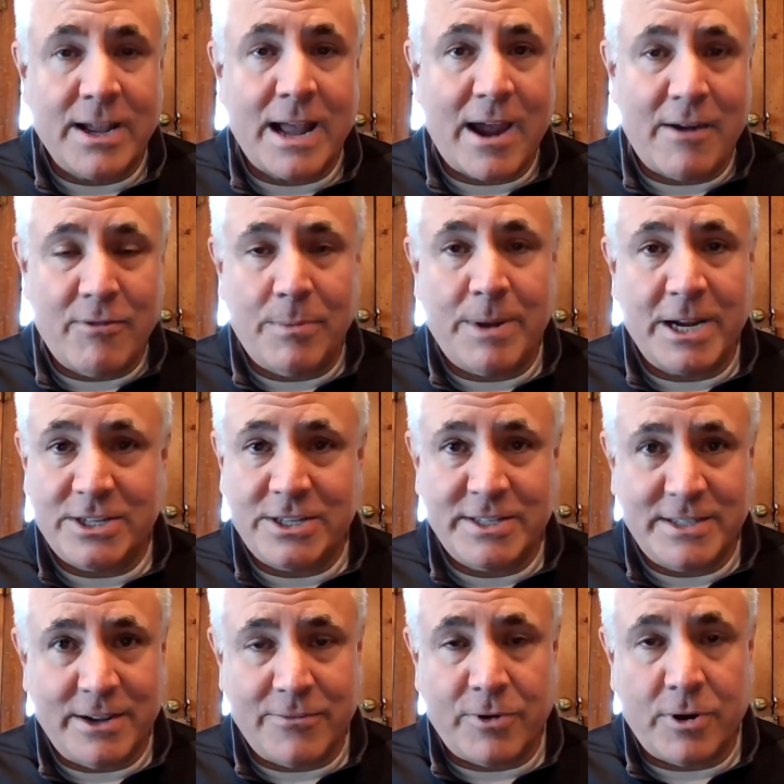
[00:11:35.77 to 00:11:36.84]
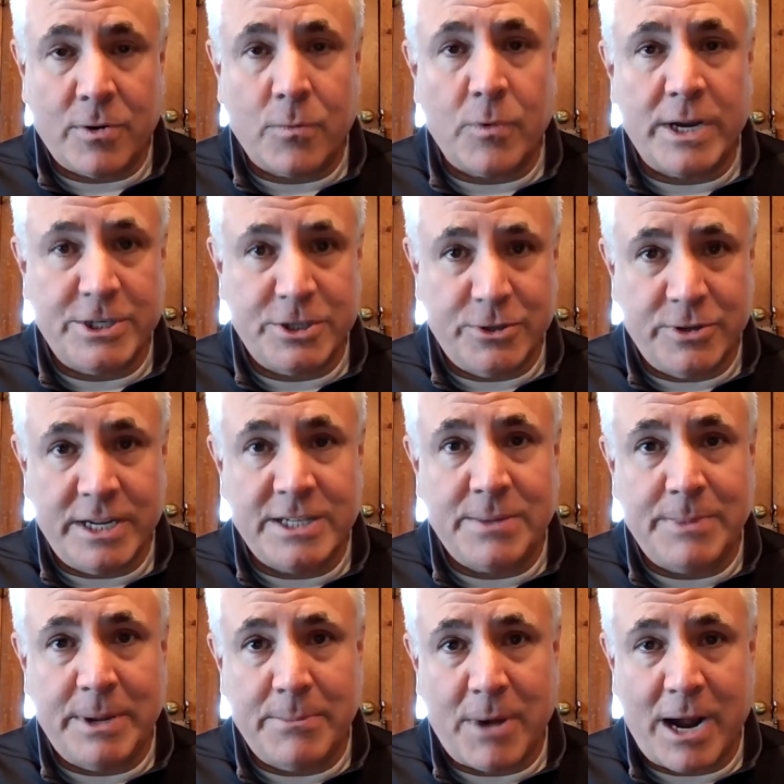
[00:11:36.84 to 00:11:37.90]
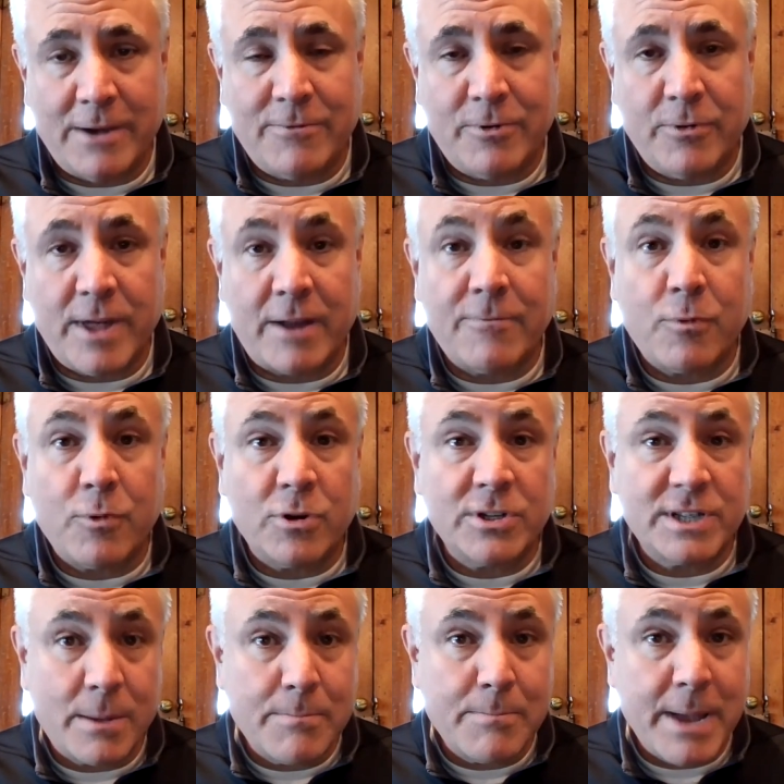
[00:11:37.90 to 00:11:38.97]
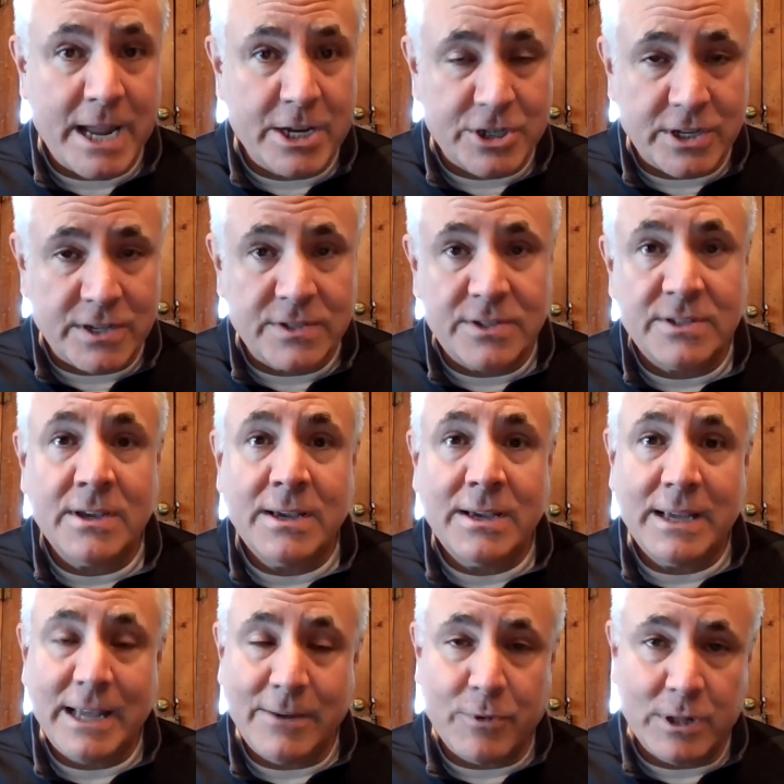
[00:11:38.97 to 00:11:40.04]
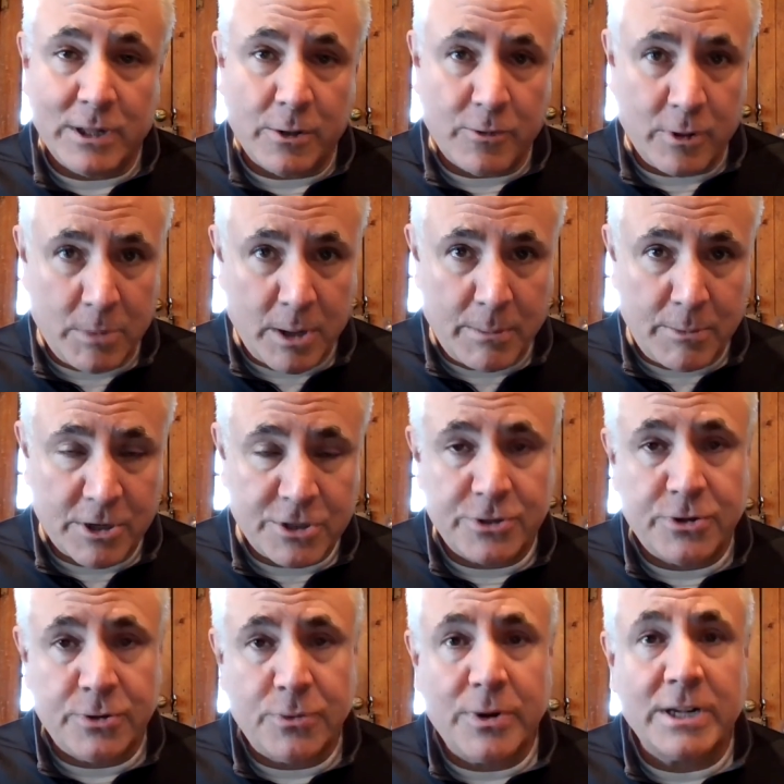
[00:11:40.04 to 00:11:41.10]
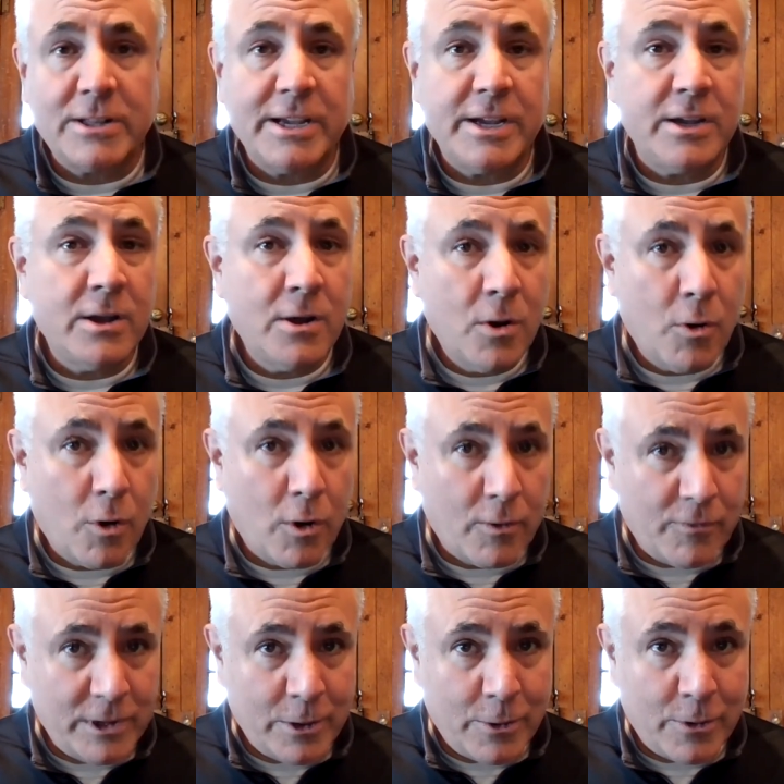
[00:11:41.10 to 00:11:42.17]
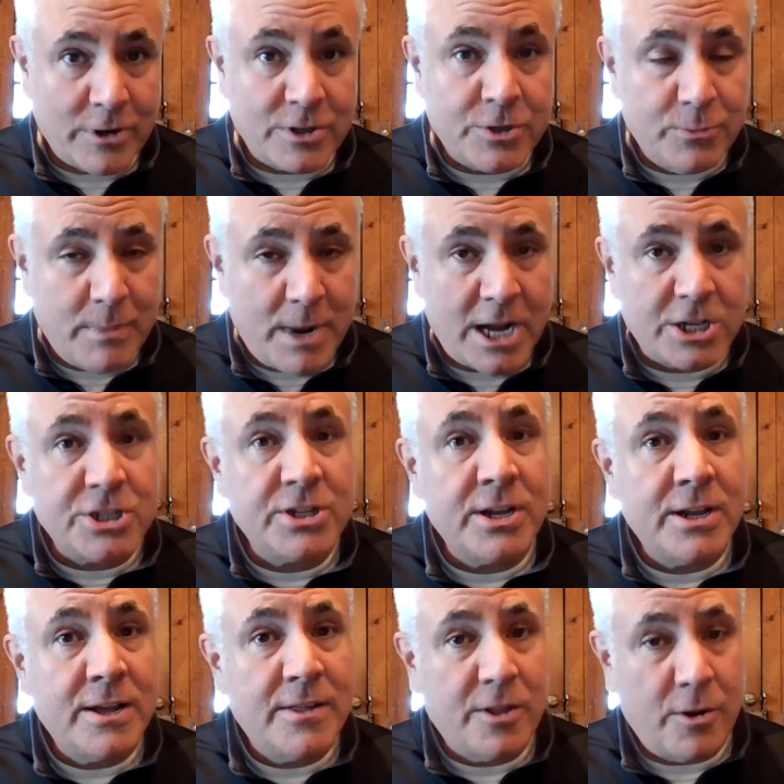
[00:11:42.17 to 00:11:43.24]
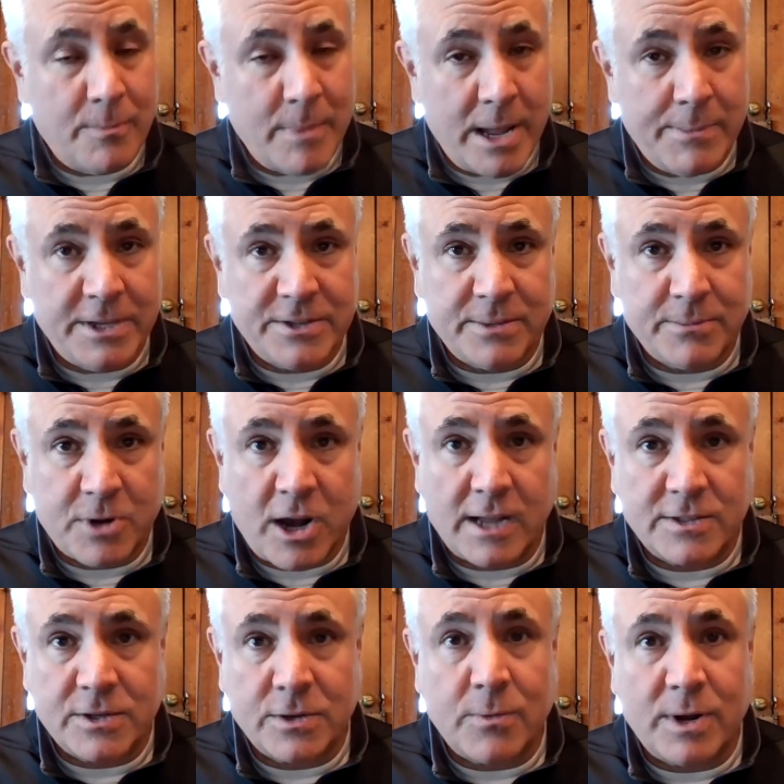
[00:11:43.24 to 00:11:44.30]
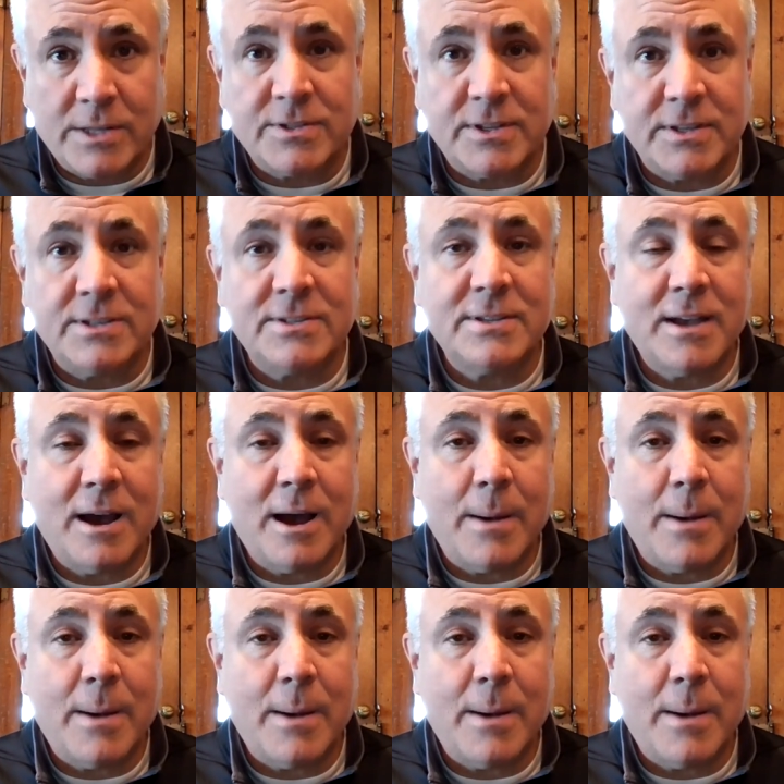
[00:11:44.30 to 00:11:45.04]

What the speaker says: Every patient's different. We do need to be mindful that for some patients, if we lower the blood pressure too quickly or if we lower it too much, there may be some consequences.